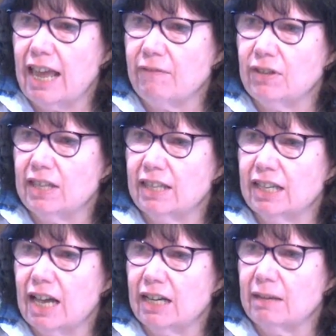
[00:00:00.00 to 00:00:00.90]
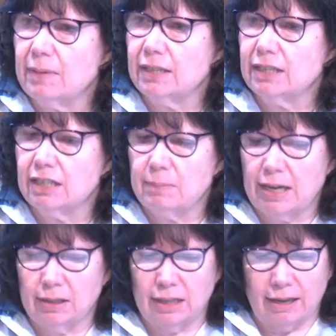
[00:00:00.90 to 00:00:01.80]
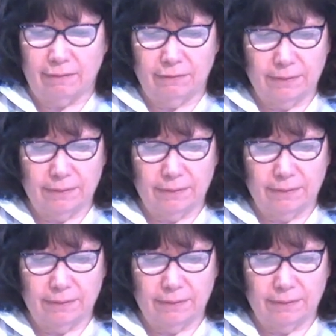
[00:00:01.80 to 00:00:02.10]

everything that God commands is about love.